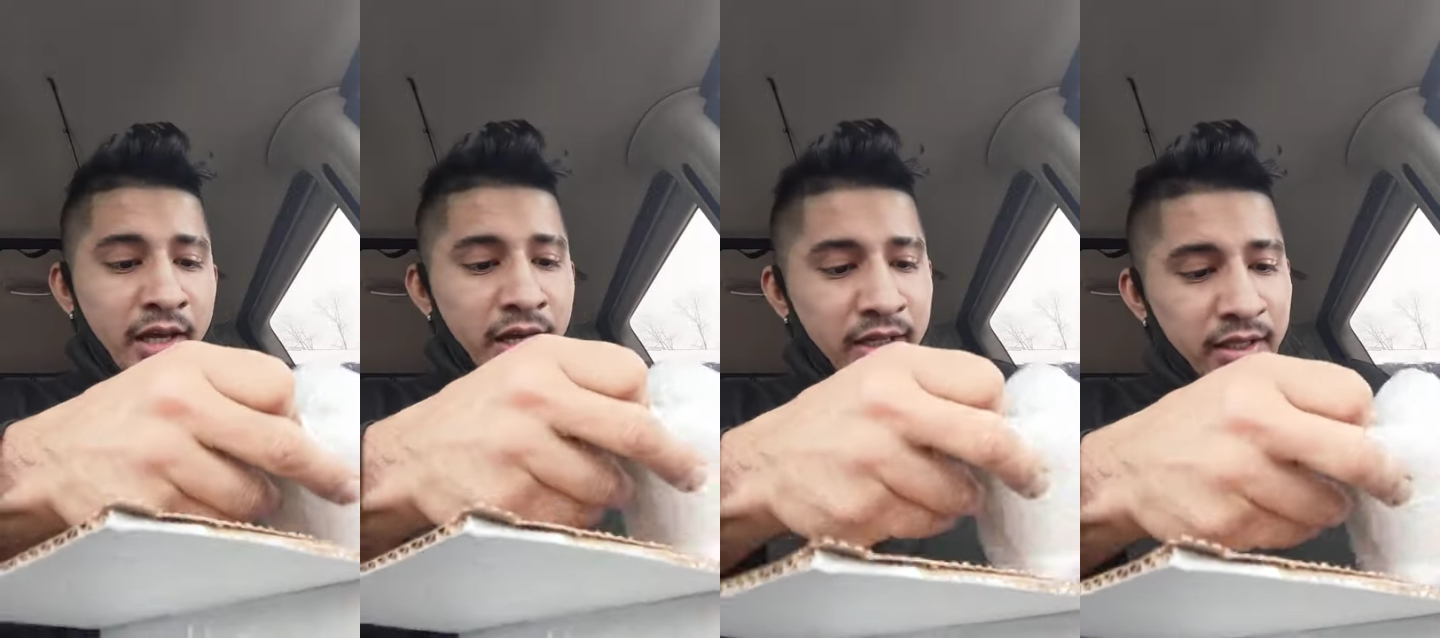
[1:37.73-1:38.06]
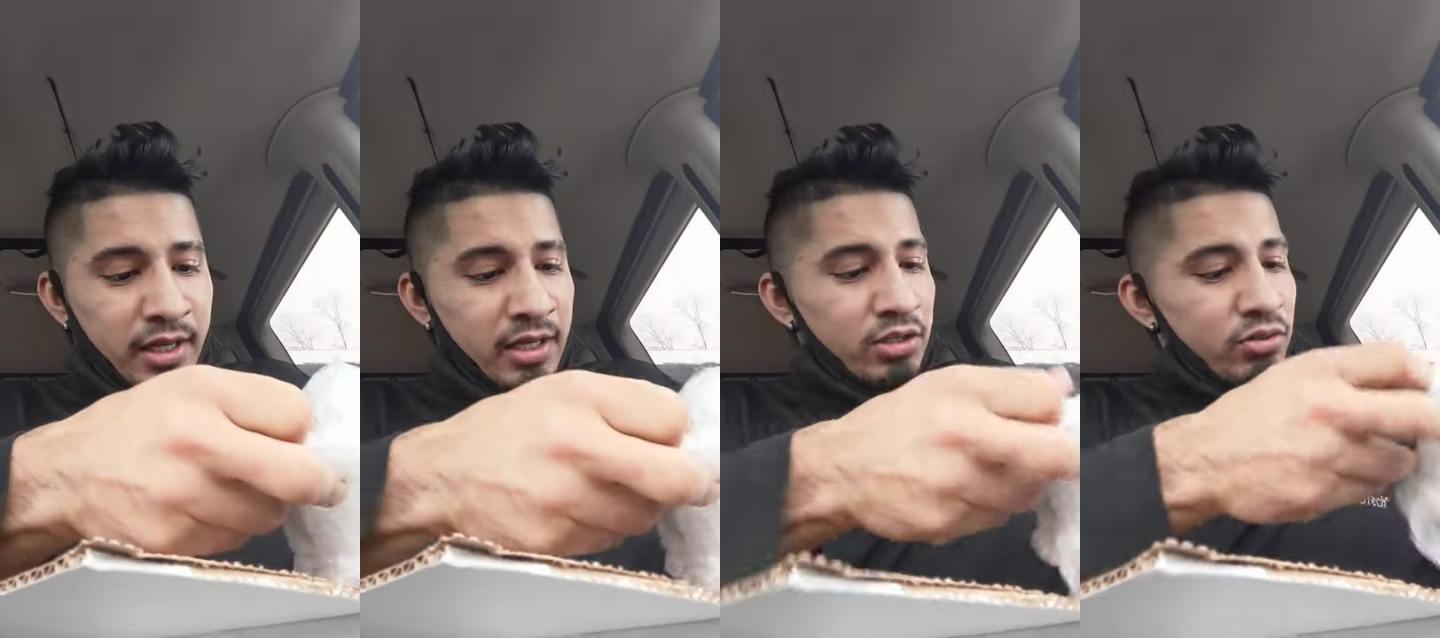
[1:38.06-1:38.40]
And
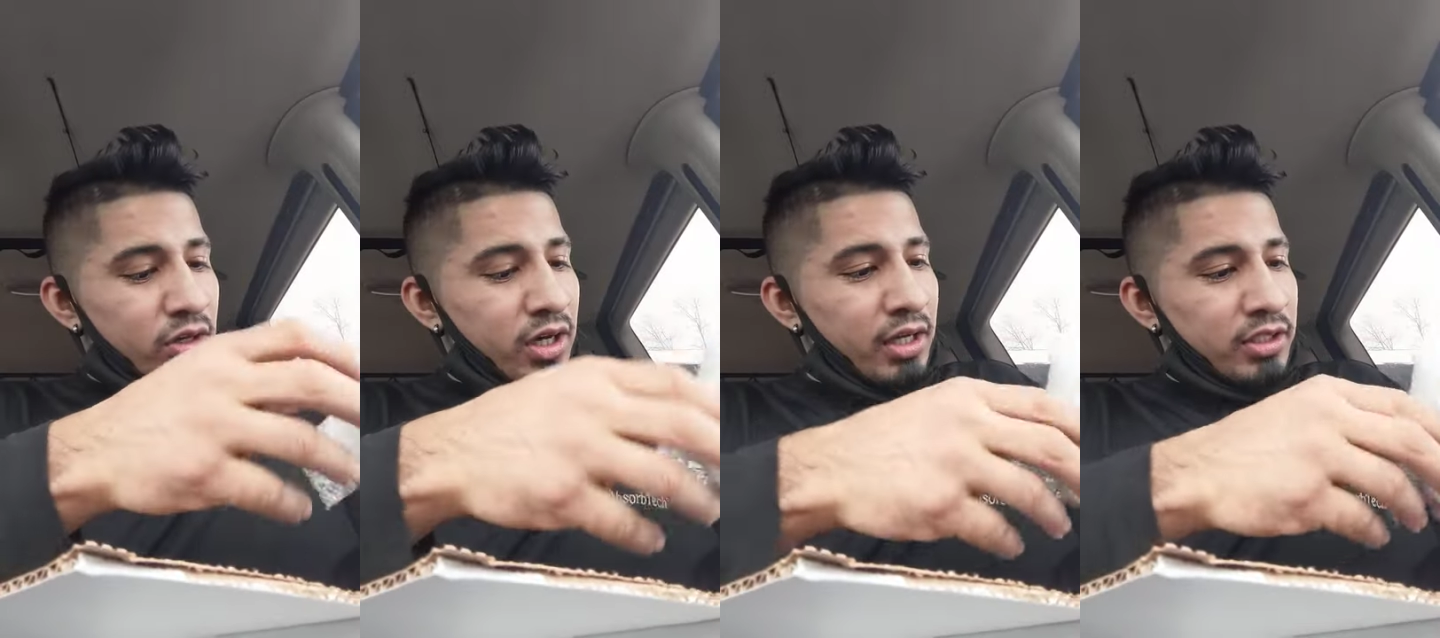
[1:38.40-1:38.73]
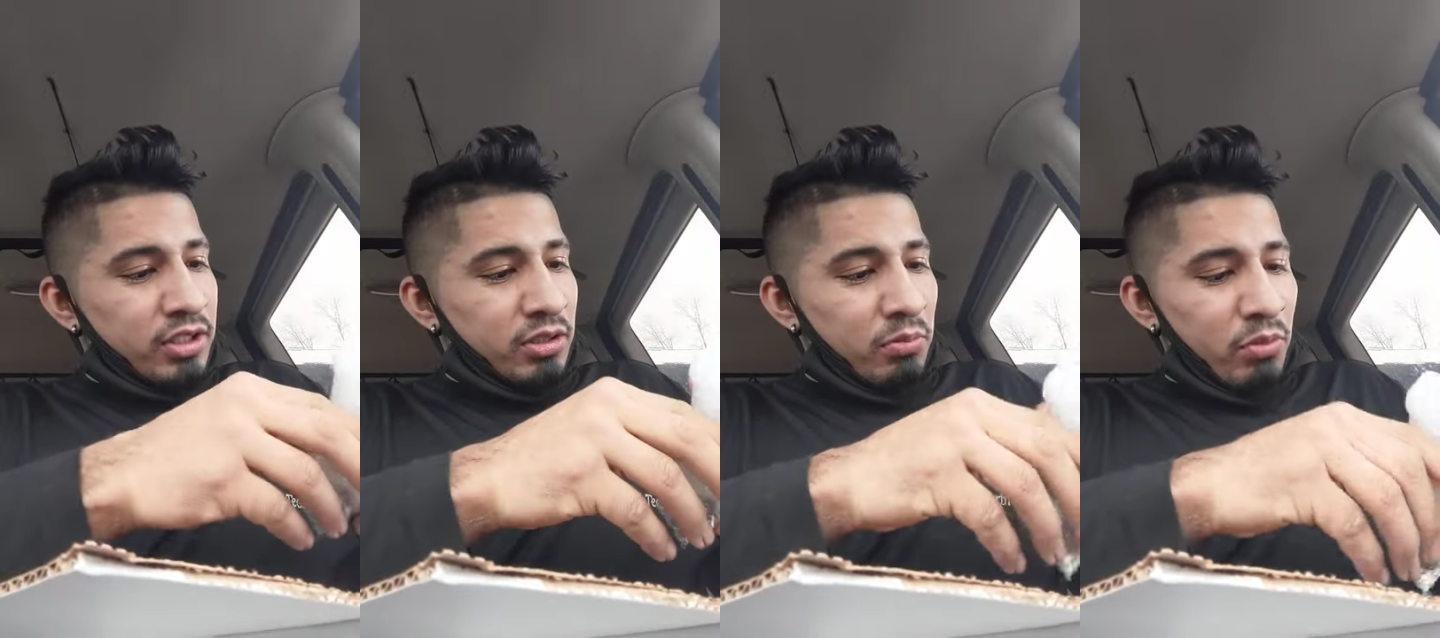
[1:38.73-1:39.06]
then you got
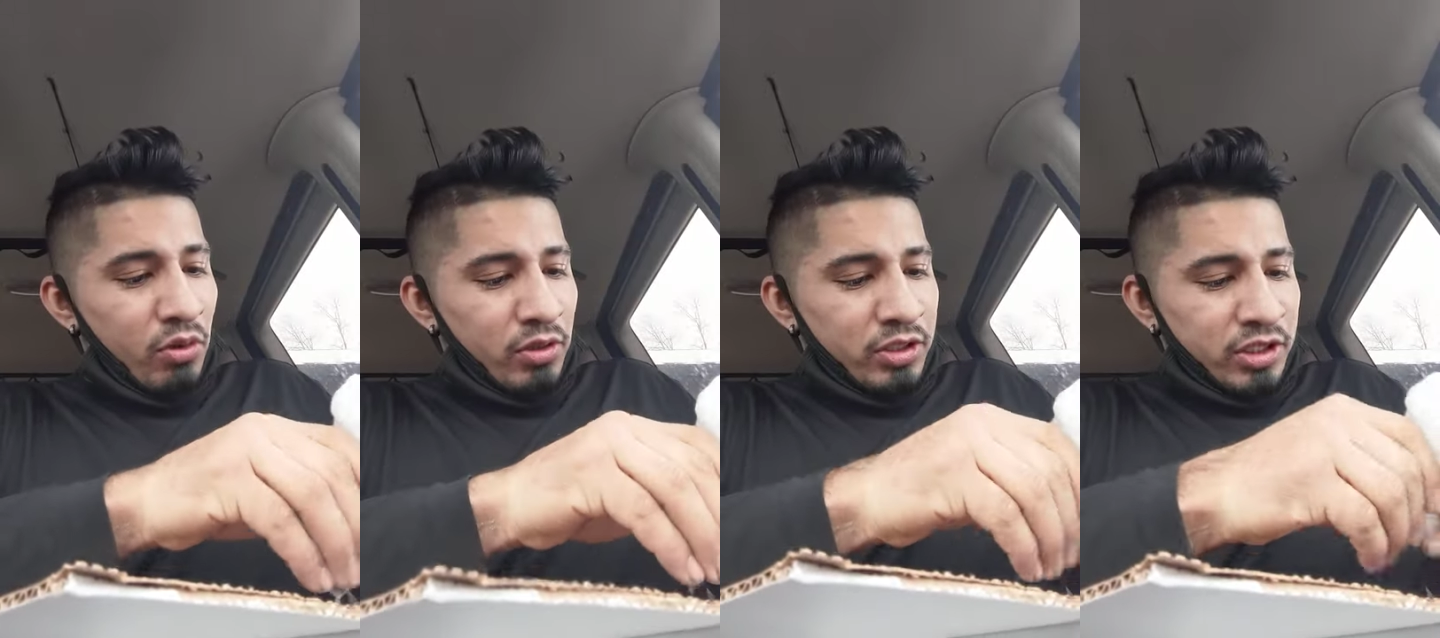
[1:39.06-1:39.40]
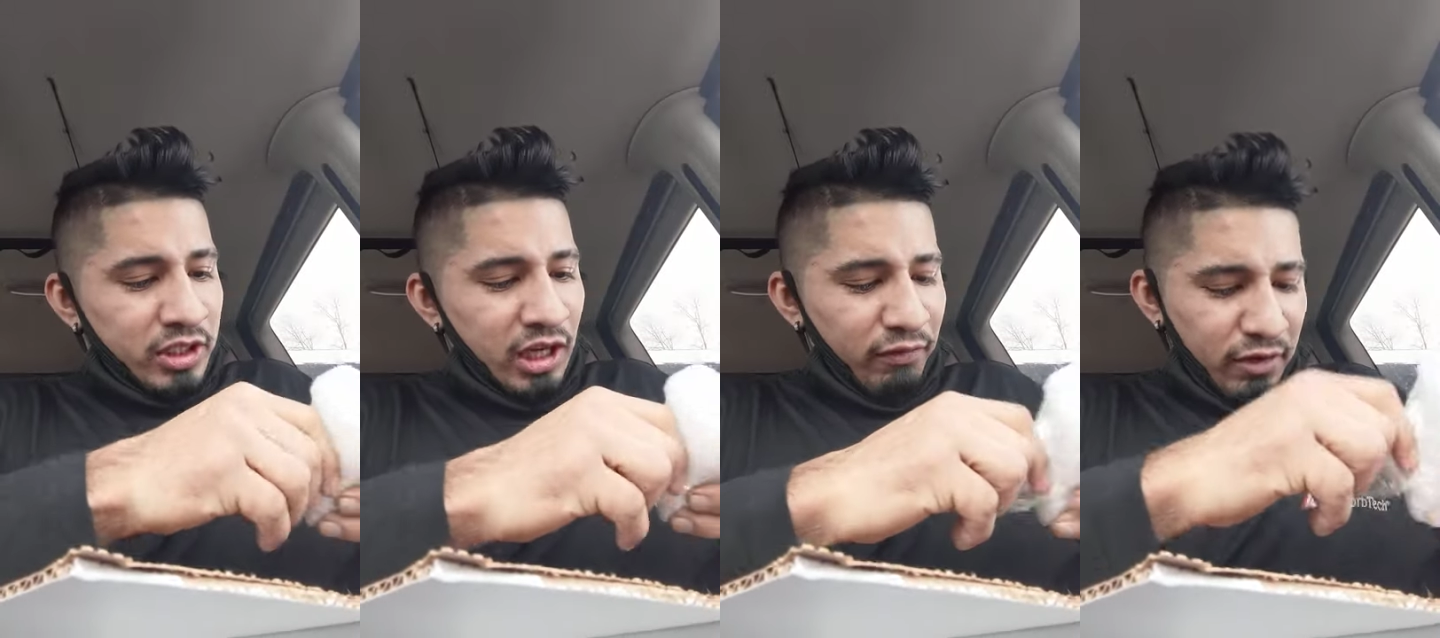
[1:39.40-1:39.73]
some more
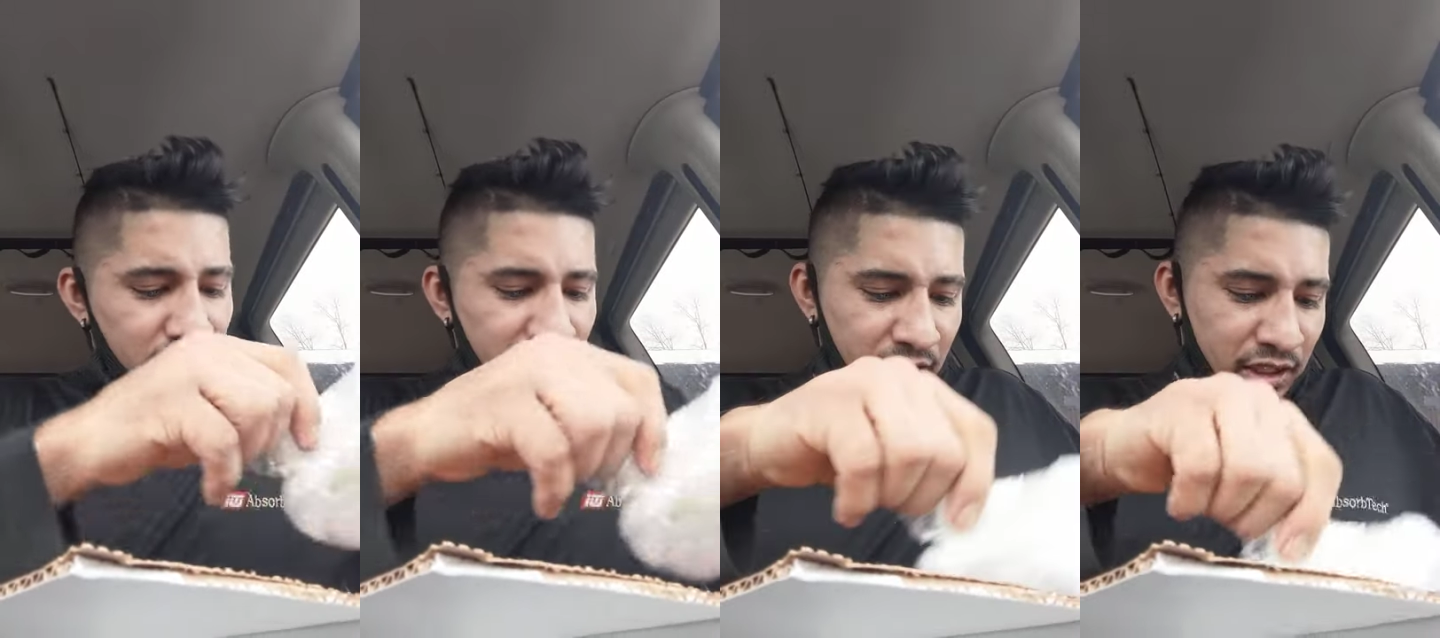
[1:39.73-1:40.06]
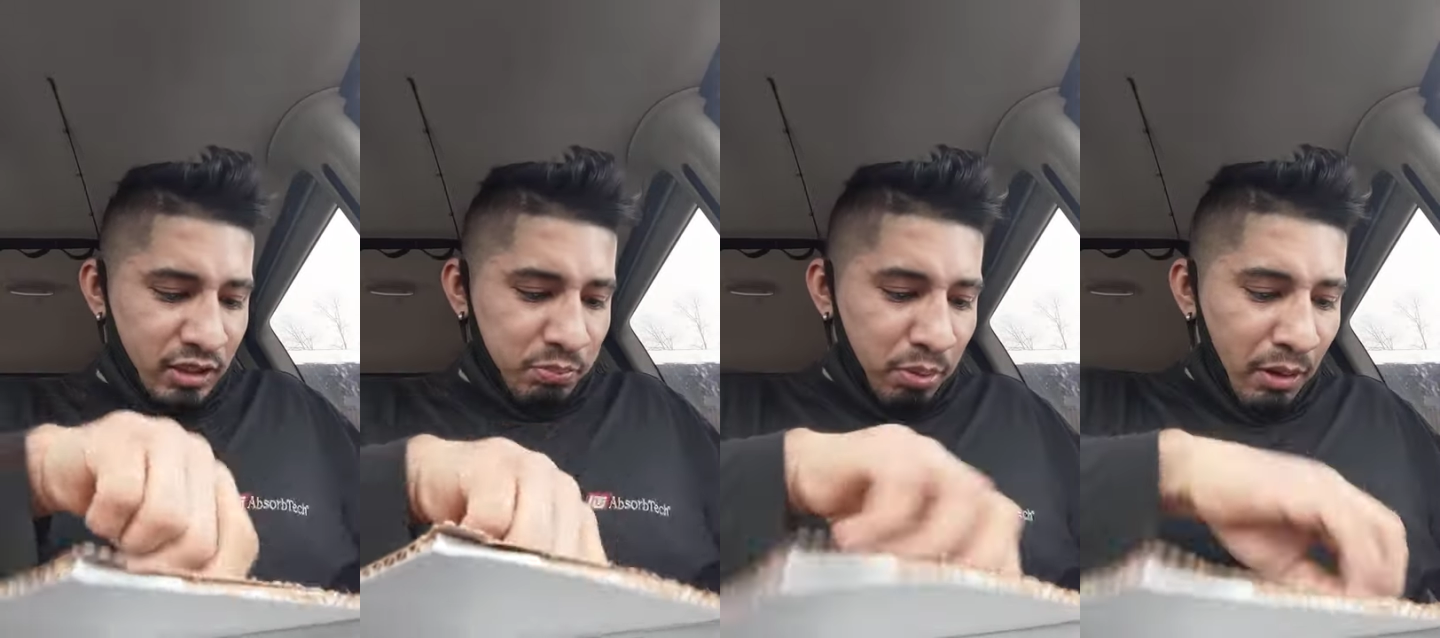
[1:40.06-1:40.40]
stuff. It
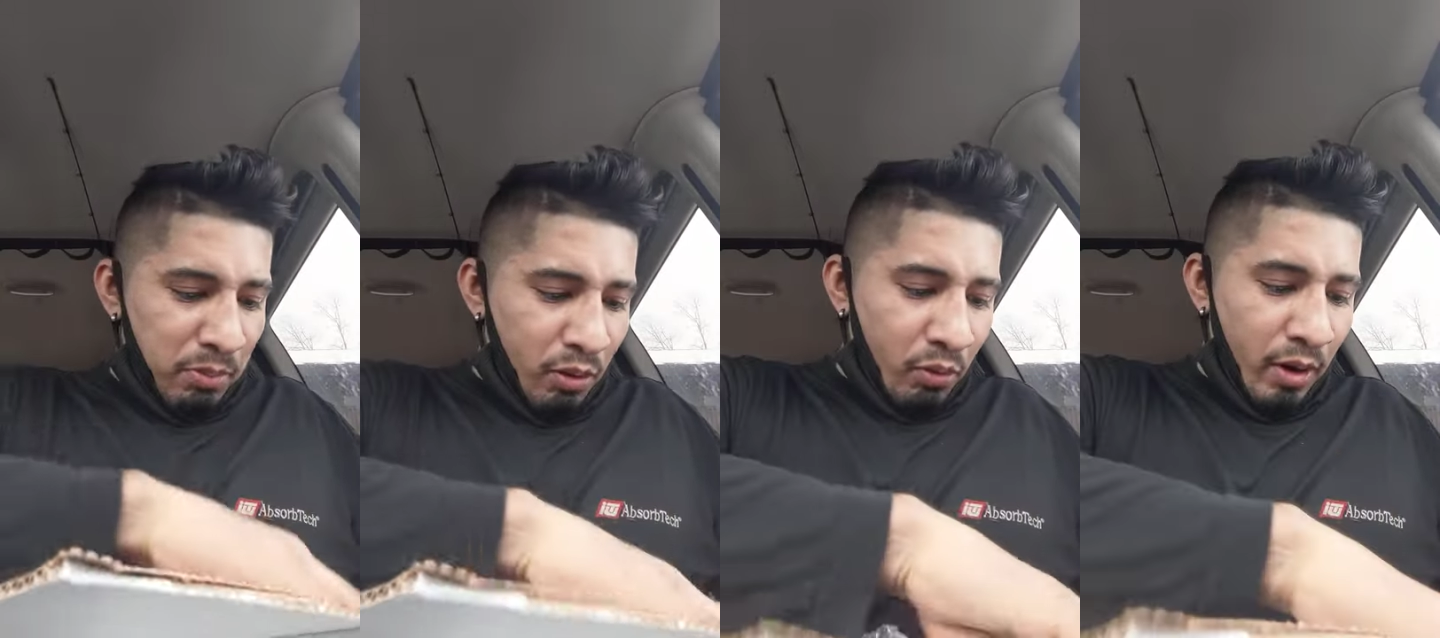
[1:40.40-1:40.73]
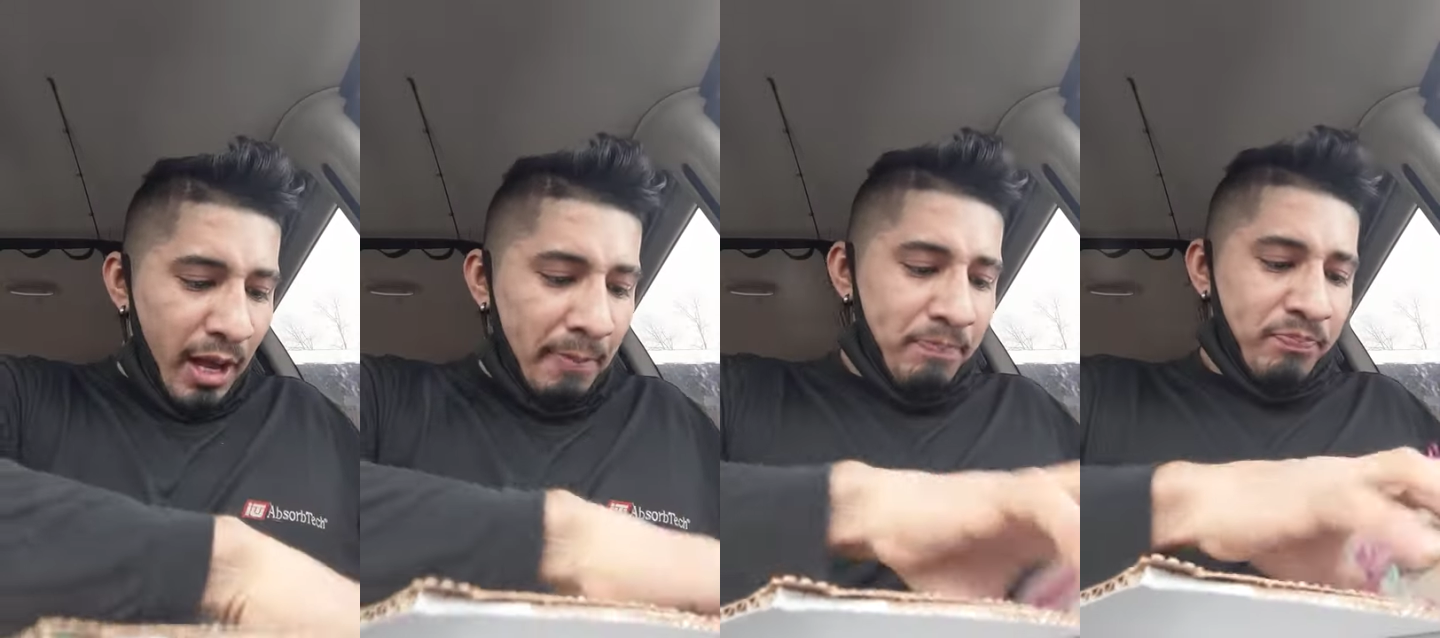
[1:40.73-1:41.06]
is bubble
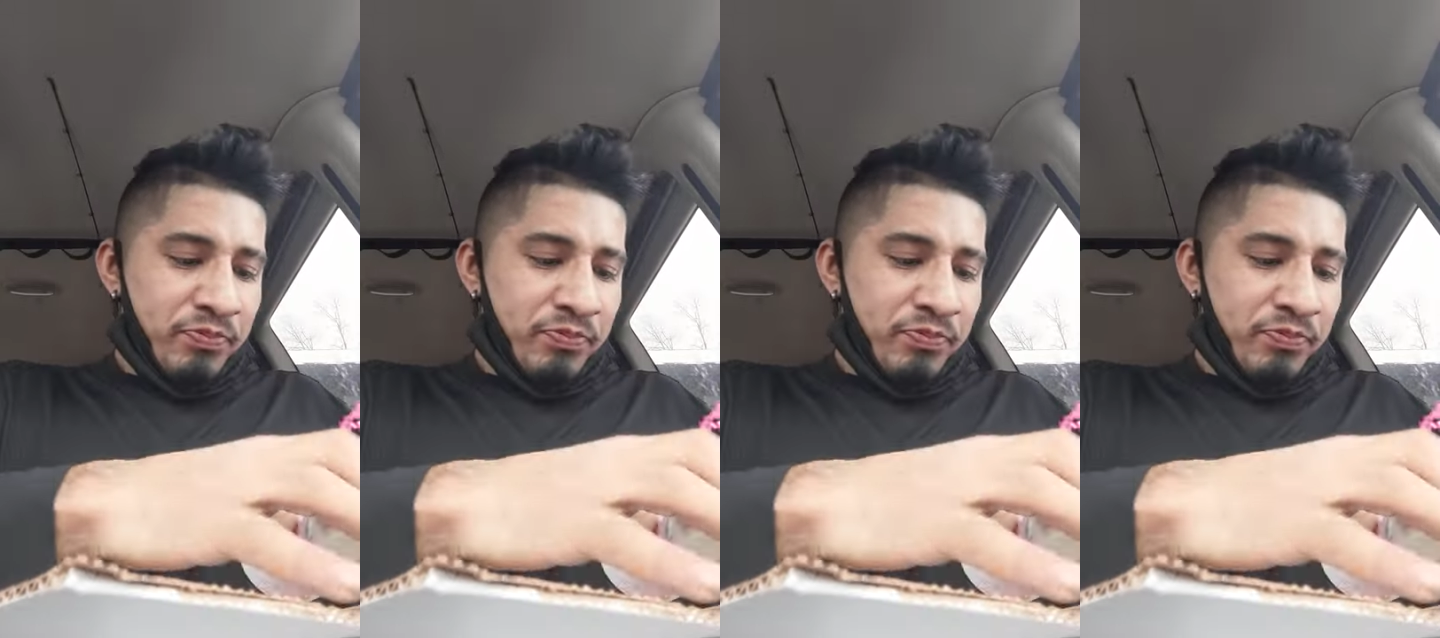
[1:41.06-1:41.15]
wrap.